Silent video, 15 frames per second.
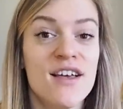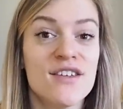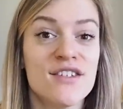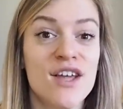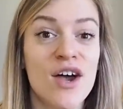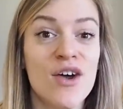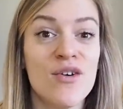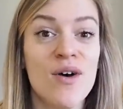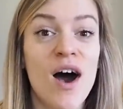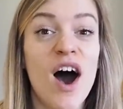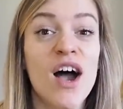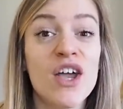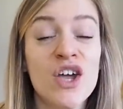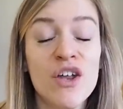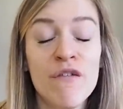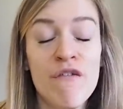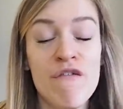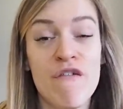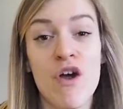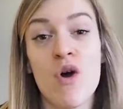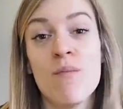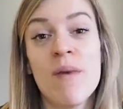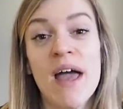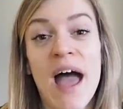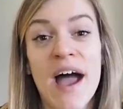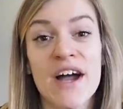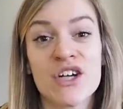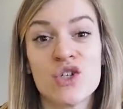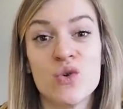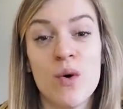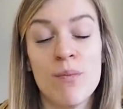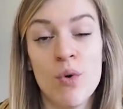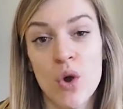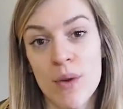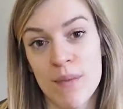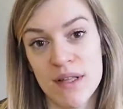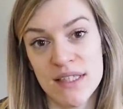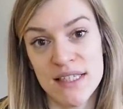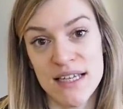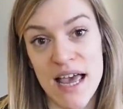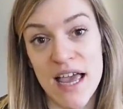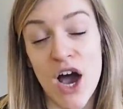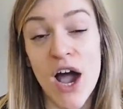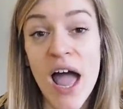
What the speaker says: So I couldn't film my actual appointment today.